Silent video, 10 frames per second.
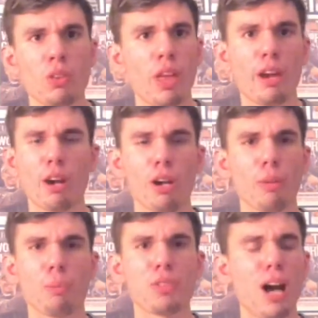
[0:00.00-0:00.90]

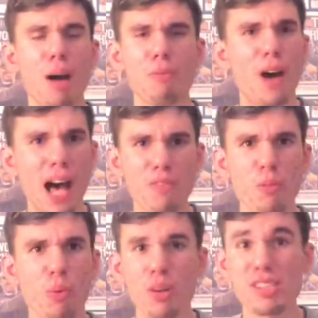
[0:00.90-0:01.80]
they're top 5
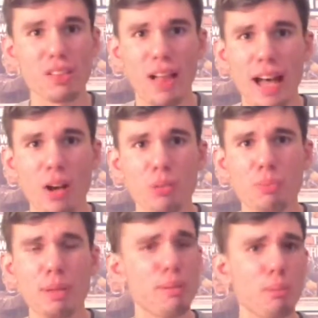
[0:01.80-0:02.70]
in points allowed.
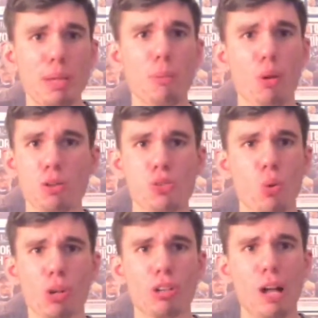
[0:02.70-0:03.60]
People aren't
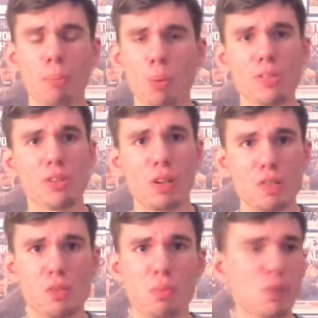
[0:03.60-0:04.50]
scoring a lot of points on
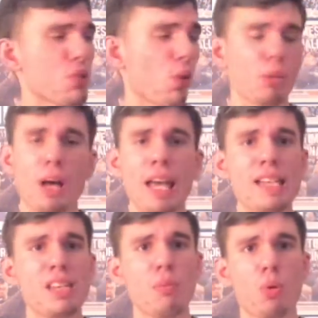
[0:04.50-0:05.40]
us, scoring about
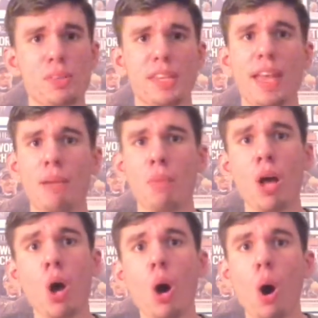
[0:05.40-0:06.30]
18 points a game.
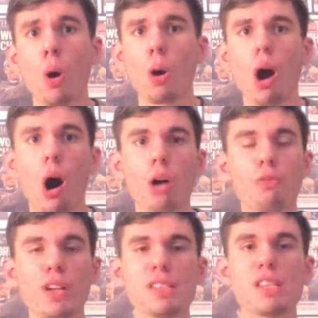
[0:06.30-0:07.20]
Our
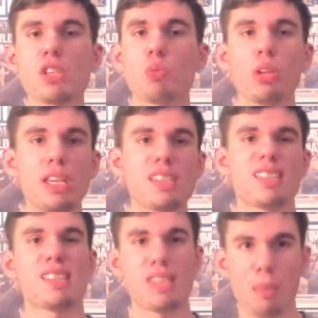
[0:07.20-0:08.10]
offense is what needs
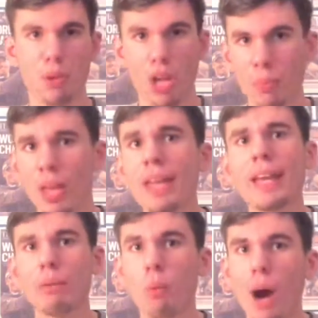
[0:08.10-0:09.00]
to step it up.
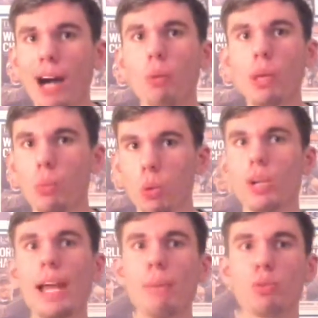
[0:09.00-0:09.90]
And while we
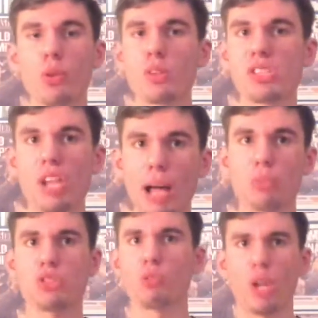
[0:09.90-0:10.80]
were able to
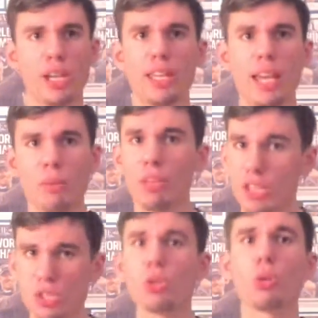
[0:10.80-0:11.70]
establish a running game
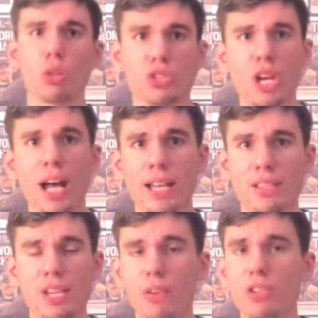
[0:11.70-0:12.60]
against the New York
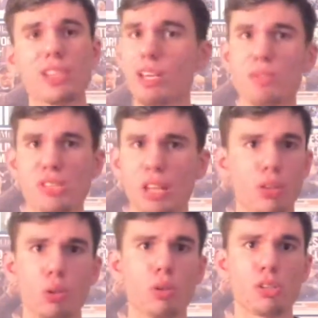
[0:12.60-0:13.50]
Giants, every team is not the
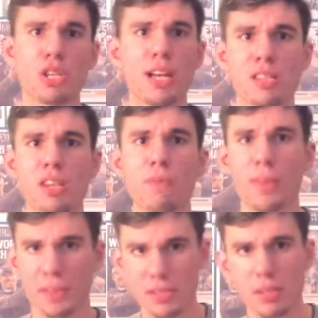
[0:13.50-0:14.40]
New York Giants
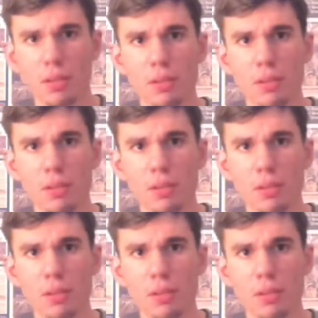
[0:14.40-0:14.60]
defense.